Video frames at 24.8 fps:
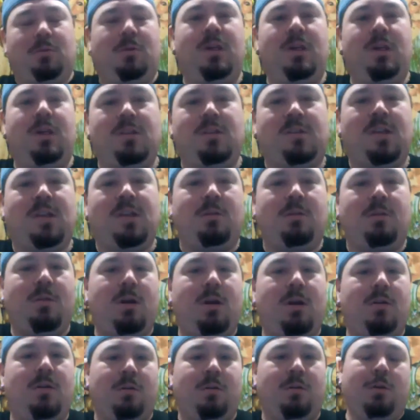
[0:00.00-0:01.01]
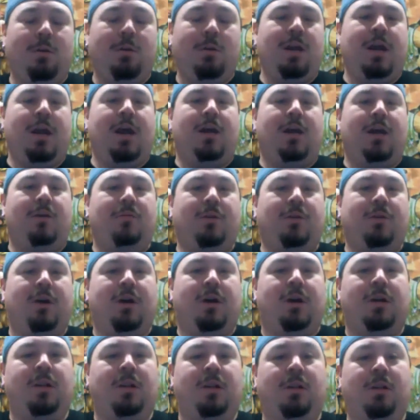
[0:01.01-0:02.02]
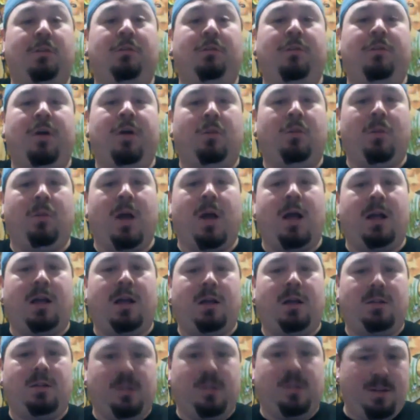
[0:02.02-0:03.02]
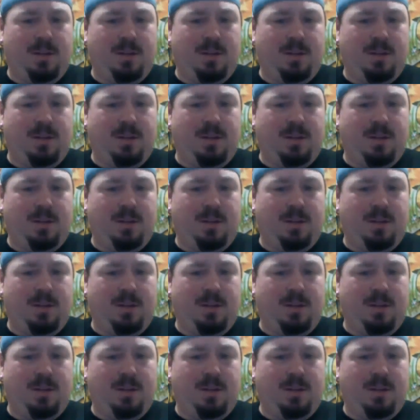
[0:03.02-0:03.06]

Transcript: in the second round here, we're going to have Laval Rocket,